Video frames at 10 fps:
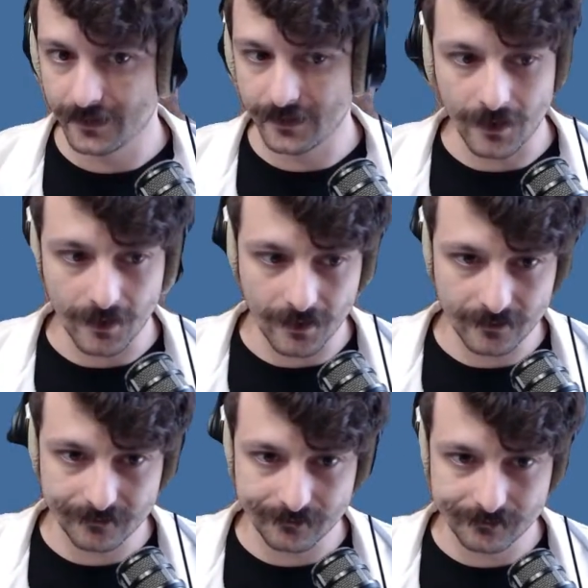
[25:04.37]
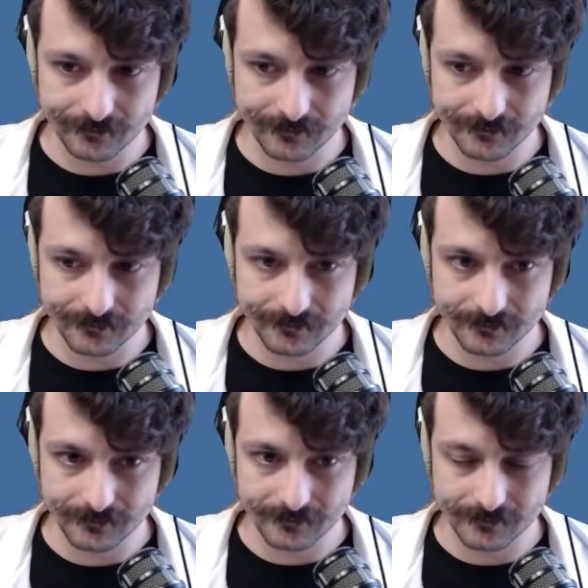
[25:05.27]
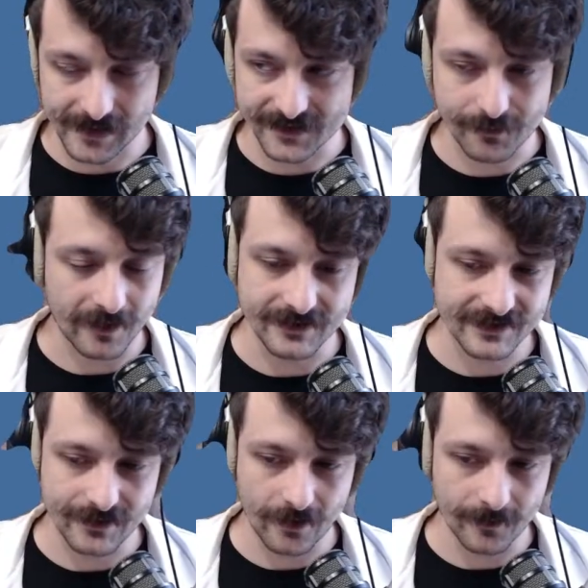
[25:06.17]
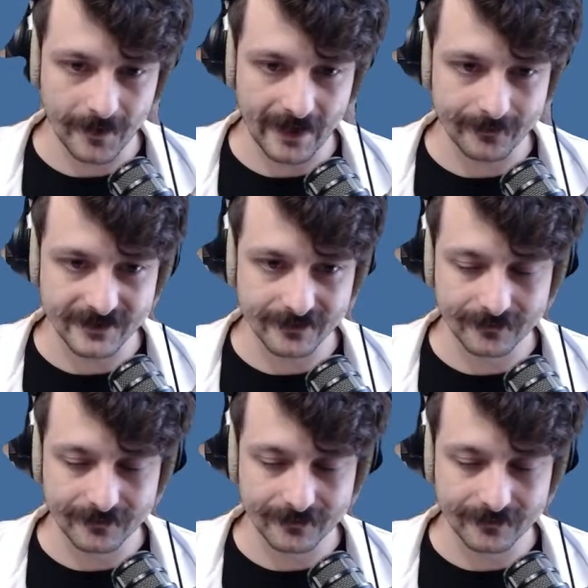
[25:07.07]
Oh. It's probably just startup apps.